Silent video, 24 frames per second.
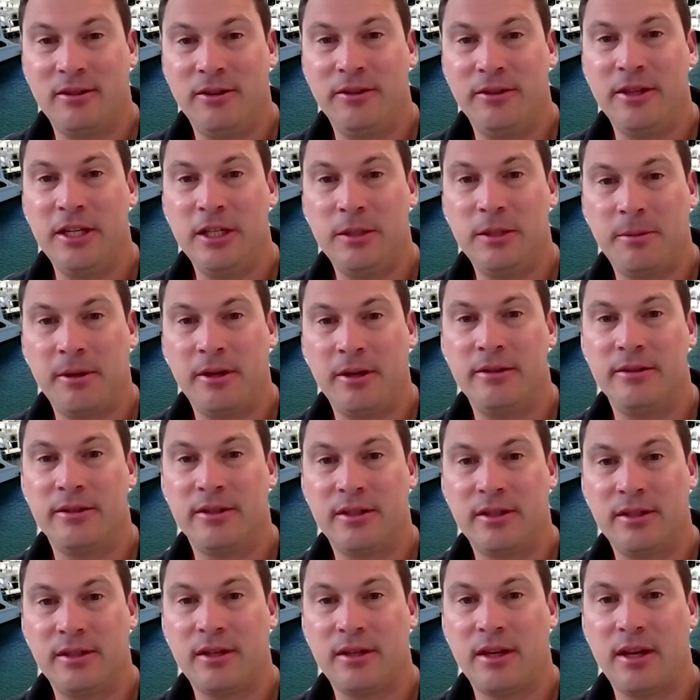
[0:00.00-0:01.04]
on these
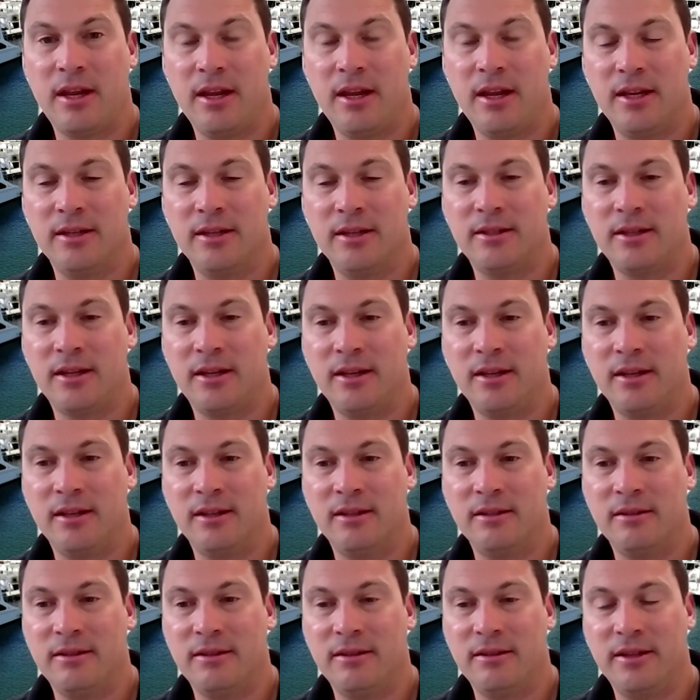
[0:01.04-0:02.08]
boats, and
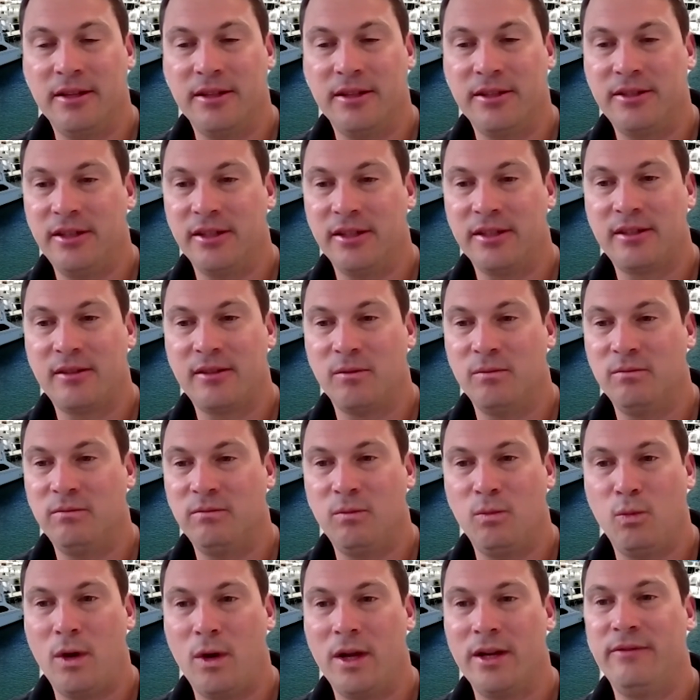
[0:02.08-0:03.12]
it's just a
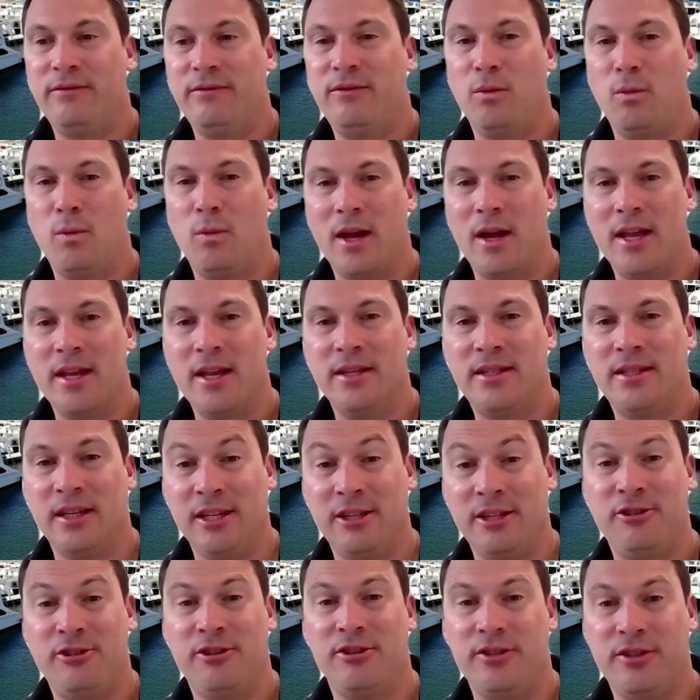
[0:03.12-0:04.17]
wonderful way to
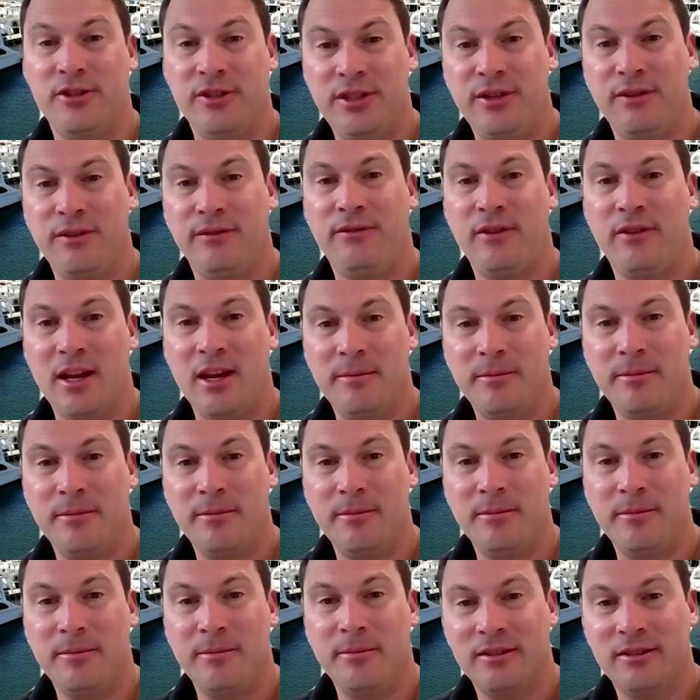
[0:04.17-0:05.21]
introduce your
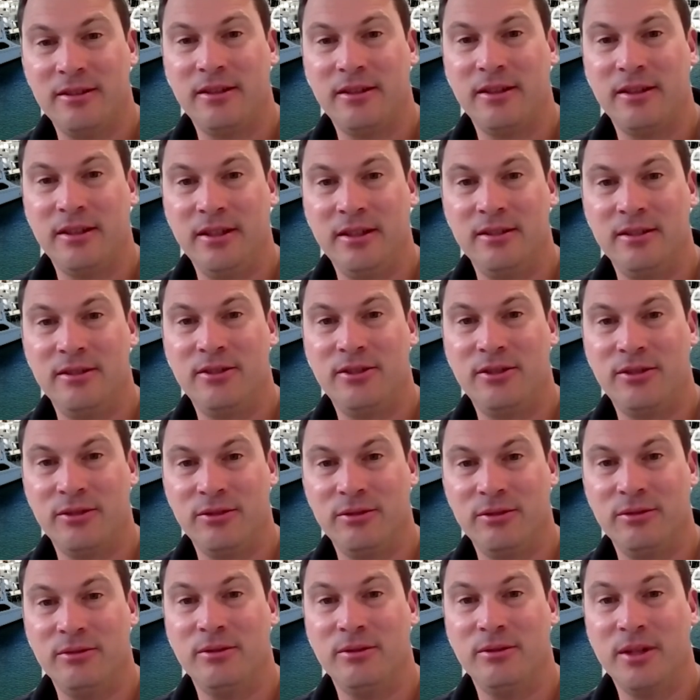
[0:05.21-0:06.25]
family
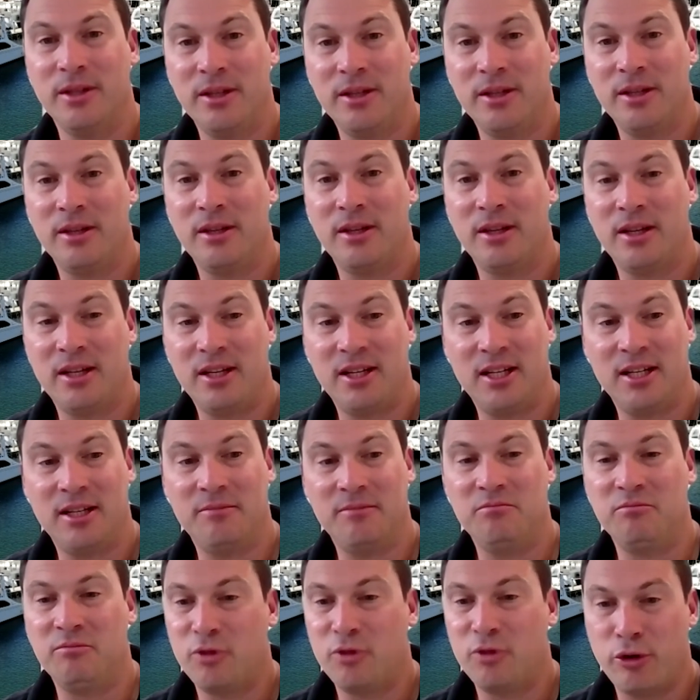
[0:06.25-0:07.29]
into
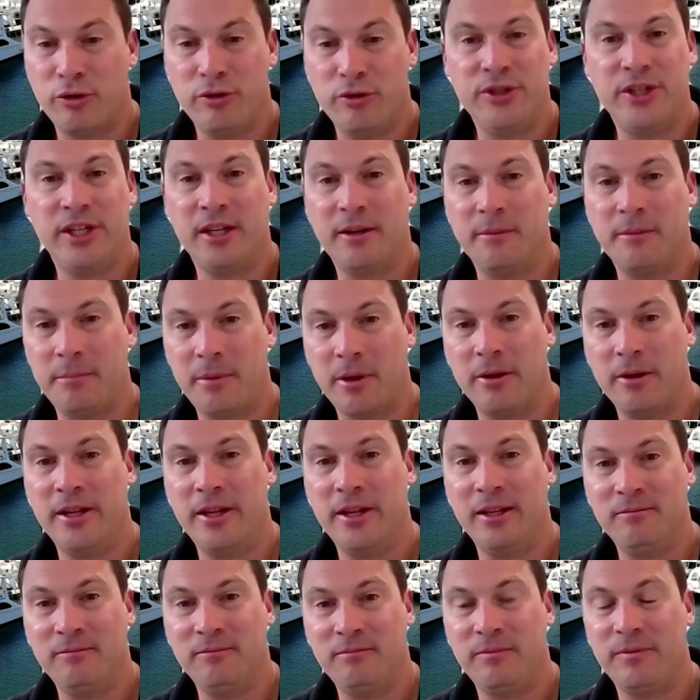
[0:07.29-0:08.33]
cruising and
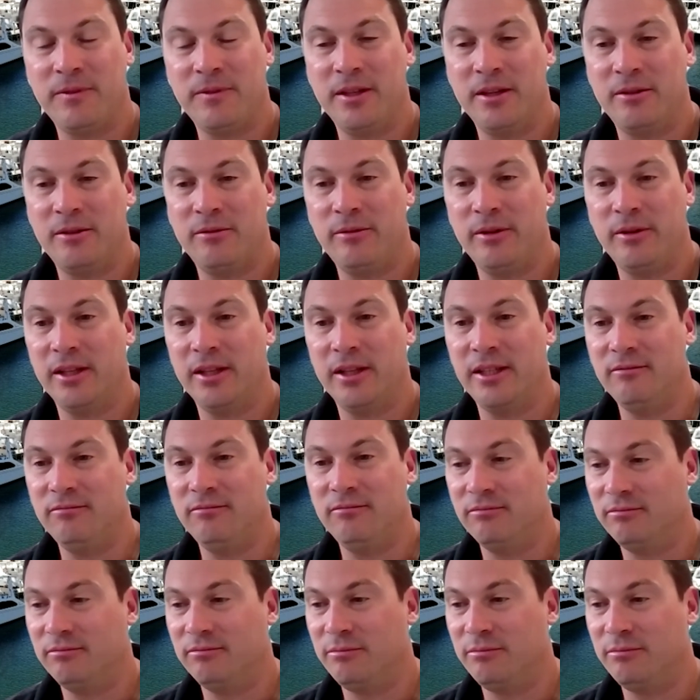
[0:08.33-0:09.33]
boating in a really,